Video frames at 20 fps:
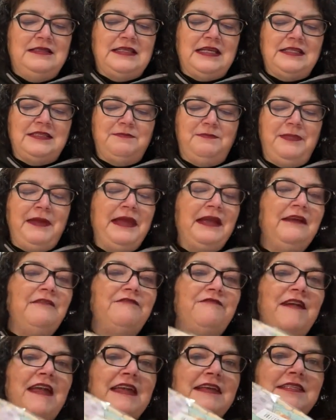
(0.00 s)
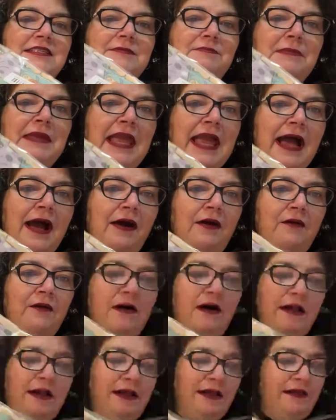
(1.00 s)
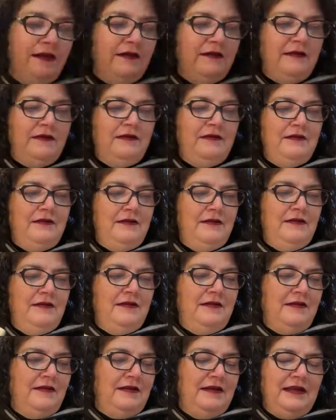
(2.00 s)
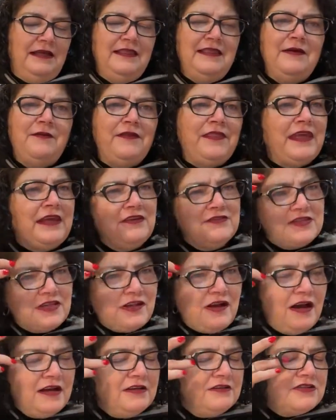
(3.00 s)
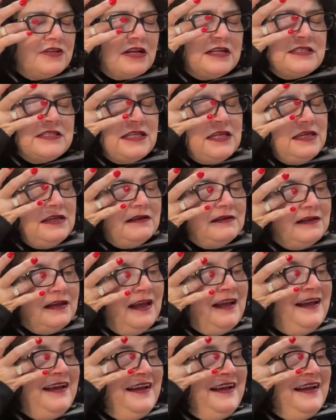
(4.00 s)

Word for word: says big face meow on it. Isn't that what they used to call you, Tracy?